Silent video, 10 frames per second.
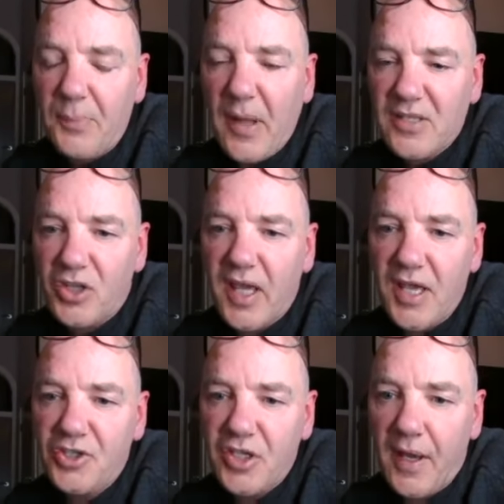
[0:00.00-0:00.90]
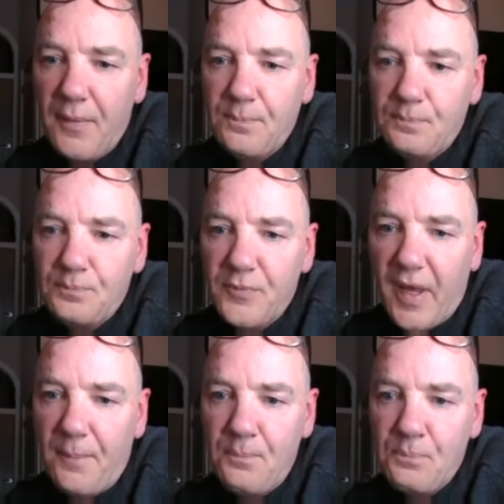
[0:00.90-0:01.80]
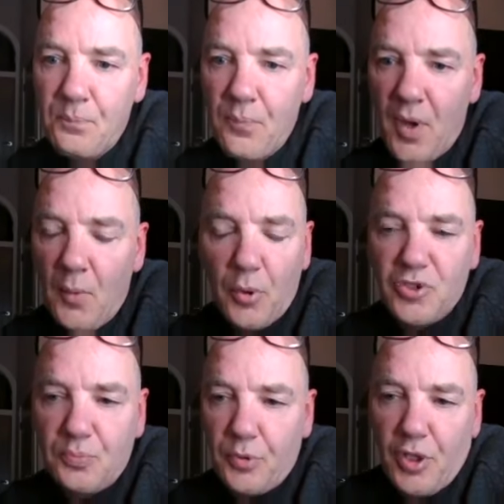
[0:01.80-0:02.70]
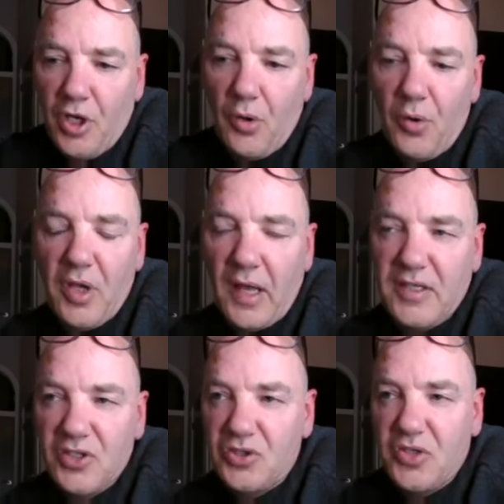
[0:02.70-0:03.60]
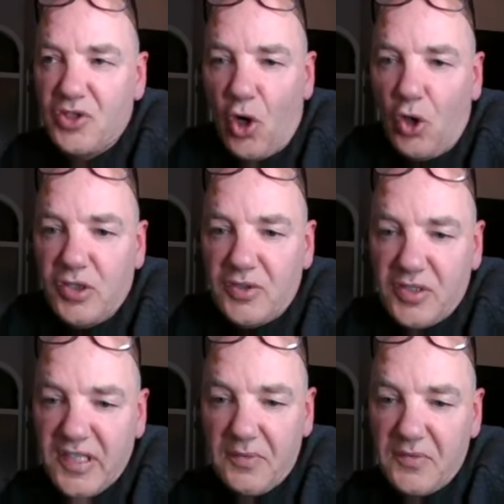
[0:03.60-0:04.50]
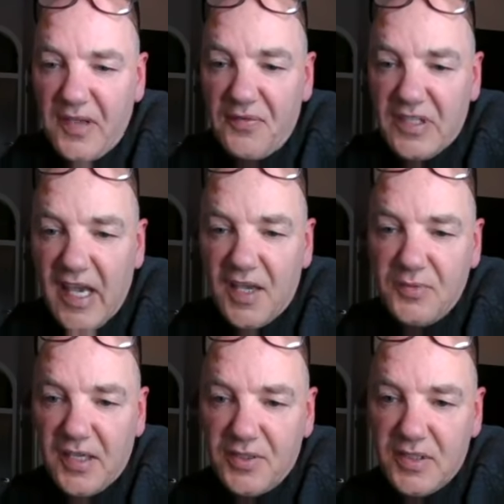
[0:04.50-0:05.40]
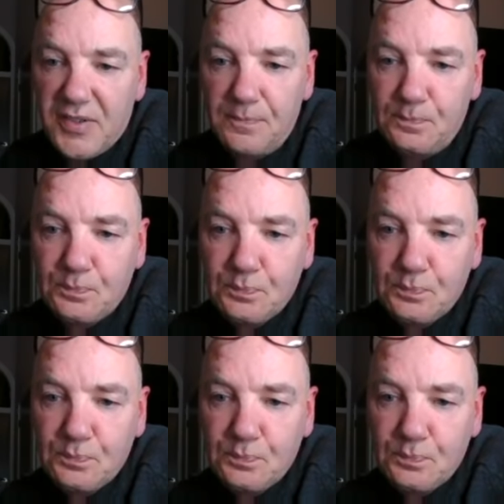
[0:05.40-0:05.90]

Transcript: It depends on the case, yeah. Yeah. But you know, there's all different circumstances.